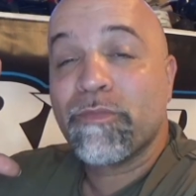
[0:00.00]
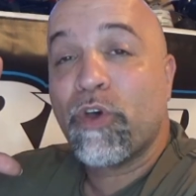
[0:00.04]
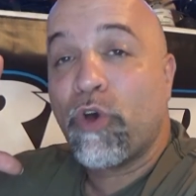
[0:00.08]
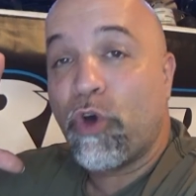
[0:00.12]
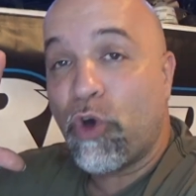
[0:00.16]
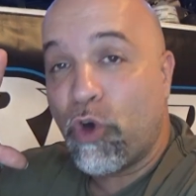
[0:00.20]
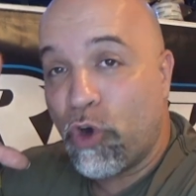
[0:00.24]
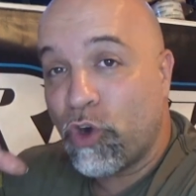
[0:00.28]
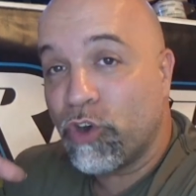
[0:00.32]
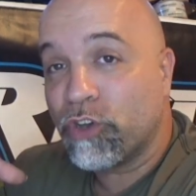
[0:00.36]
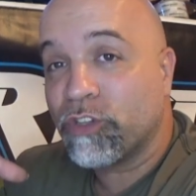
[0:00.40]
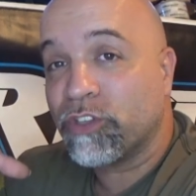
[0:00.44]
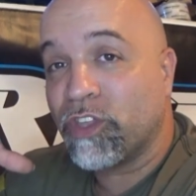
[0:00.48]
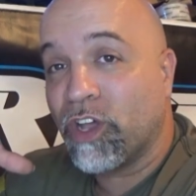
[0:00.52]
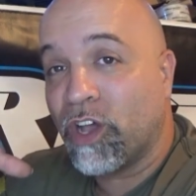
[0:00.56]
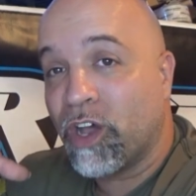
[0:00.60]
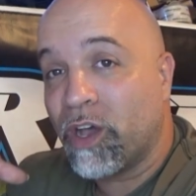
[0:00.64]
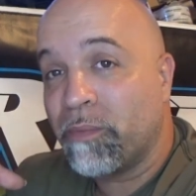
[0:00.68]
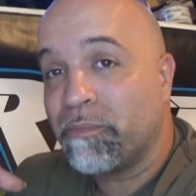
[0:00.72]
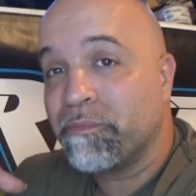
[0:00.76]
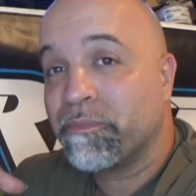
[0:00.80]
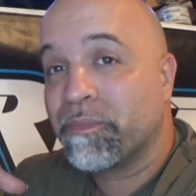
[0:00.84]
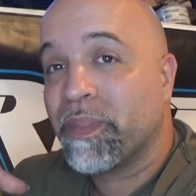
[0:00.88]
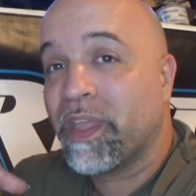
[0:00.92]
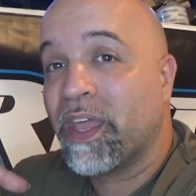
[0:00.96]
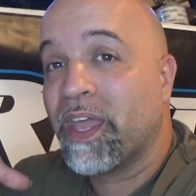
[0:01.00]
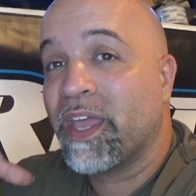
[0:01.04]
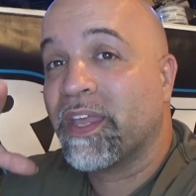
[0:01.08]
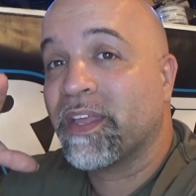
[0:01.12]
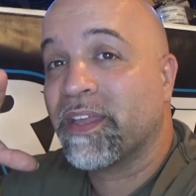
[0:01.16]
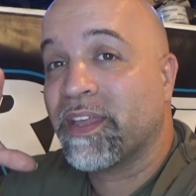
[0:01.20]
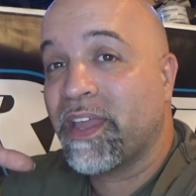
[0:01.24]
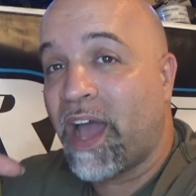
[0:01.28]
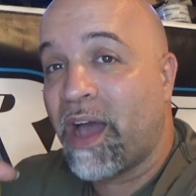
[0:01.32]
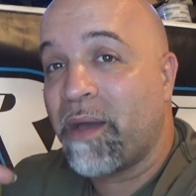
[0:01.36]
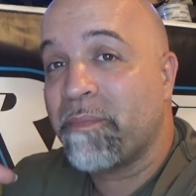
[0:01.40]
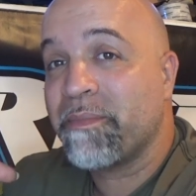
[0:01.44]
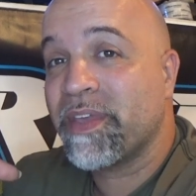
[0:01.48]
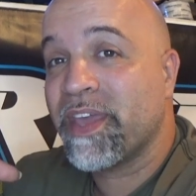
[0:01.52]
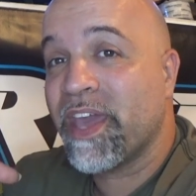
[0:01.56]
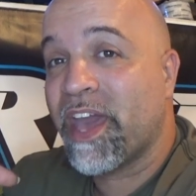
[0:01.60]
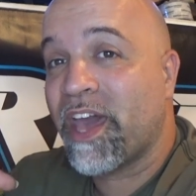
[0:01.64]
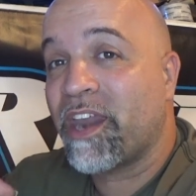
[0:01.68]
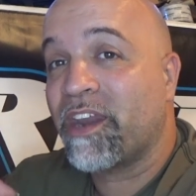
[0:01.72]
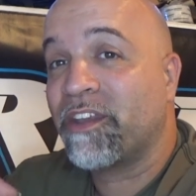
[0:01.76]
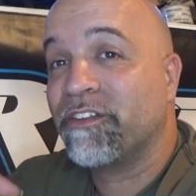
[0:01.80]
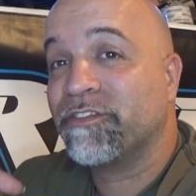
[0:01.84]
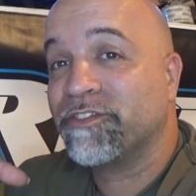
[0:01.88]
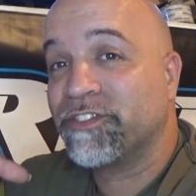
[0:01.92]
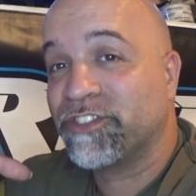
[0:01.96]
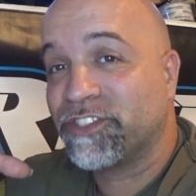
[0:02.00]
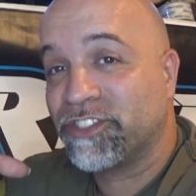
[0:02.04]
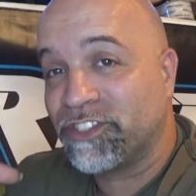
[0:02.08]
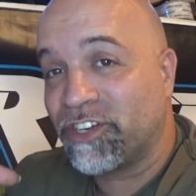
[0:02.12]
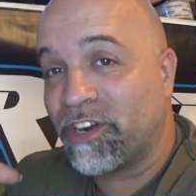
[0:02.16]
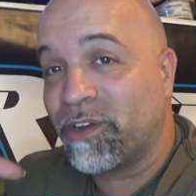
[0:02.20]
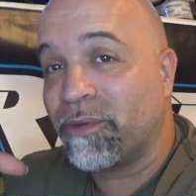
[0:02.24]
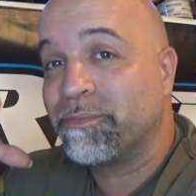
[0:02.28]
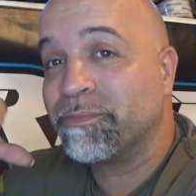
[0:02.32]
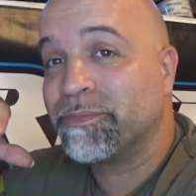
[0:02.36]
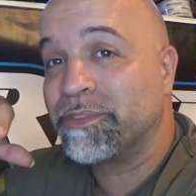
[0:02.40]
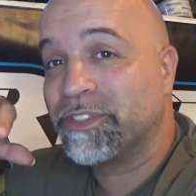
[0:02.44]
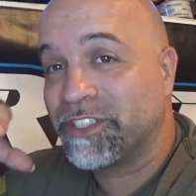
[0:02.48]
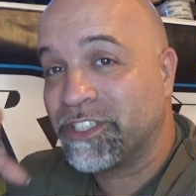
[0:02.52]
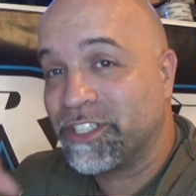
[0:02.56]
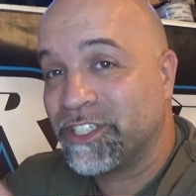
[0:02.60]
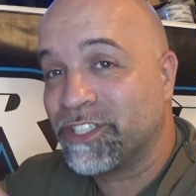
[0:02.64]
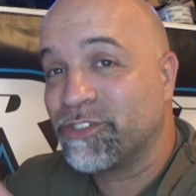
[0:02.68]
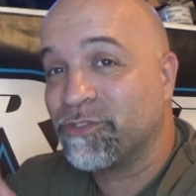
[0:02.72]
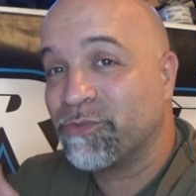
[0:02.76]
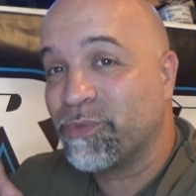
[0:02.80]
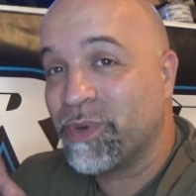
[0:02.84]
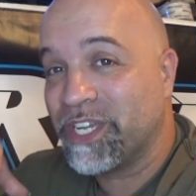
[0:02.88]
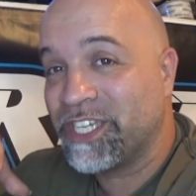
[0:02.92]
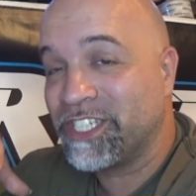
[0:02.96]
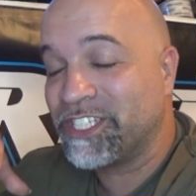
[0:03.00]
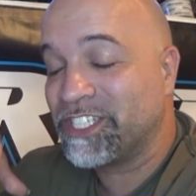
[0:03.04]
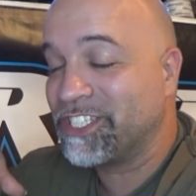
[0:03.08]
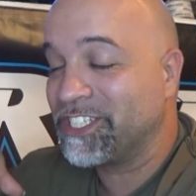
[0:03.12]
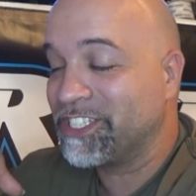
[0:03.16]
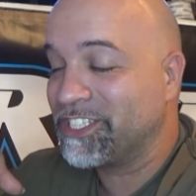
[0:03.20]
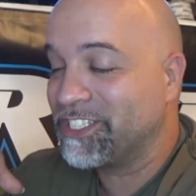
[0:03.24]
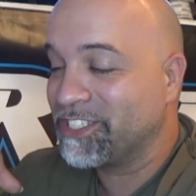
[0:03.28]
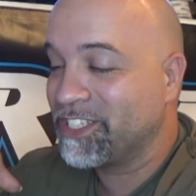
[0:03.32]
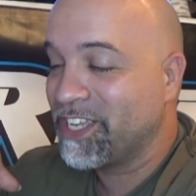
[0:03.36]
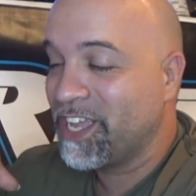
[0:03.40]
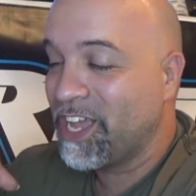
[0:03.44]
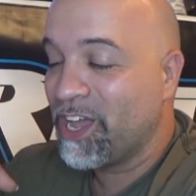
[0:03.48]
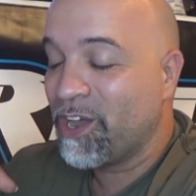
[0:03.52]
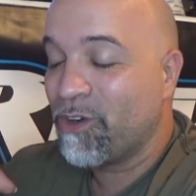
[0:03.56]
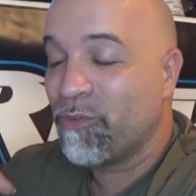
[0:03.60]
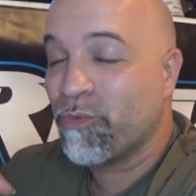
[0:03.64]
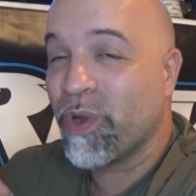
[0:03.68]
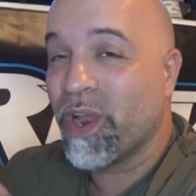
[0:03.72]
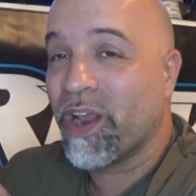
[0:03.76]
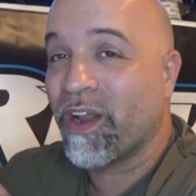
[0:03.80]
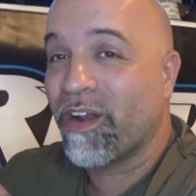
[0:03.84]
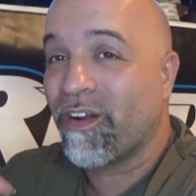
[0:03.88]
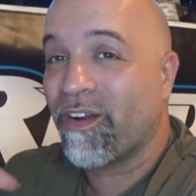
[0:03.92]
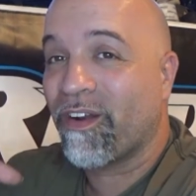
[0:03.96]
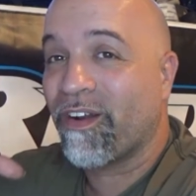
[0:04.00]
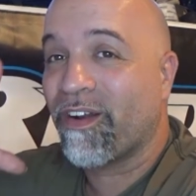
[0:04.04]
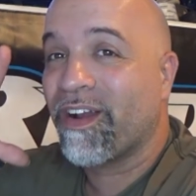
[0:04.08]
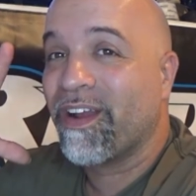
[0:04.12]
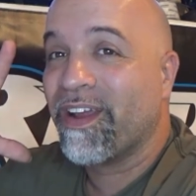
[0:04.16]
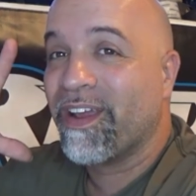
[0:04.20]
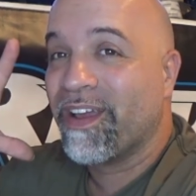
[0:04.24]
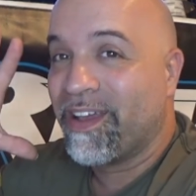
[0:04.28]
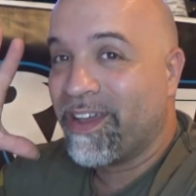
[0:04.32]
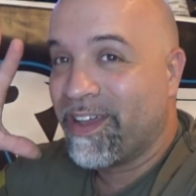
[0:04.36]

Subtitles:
hooked up and got me out of some situations where